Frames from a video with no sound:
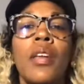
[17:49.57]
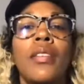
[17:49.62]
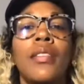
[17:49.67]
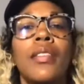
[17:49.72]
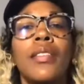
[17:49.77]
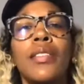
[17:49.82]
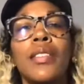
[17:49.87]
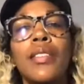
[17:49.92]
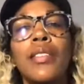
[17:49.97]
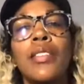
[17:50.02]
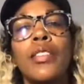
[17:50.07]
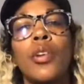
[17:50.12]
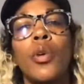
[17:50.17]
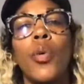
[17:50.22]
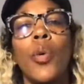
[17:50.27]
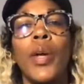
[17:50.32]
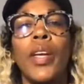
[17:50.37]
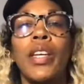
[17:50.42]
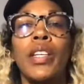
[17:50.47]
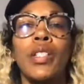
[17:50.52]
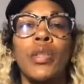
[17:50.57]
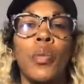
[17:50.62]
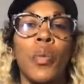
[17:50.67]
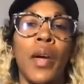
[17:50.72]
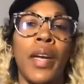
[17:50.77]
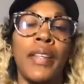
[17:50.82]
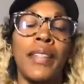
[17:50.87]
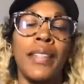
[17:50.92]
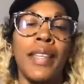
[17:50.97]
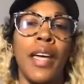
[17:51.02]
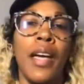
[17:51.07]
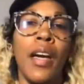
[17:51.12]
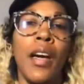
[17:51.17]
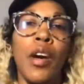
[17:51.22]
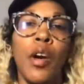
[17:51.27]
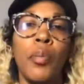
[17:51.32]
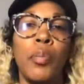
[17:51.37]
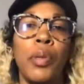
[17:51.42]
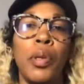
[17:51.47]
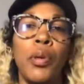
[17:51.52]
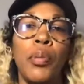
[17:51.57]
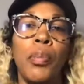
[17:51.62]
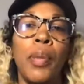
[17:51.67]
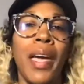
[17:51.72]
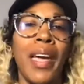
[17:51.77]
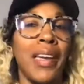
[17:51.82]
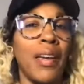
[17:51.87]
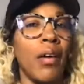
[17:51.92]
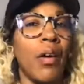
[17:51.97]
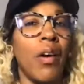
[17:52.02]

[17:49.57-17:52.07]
This is the quickest way to help you pay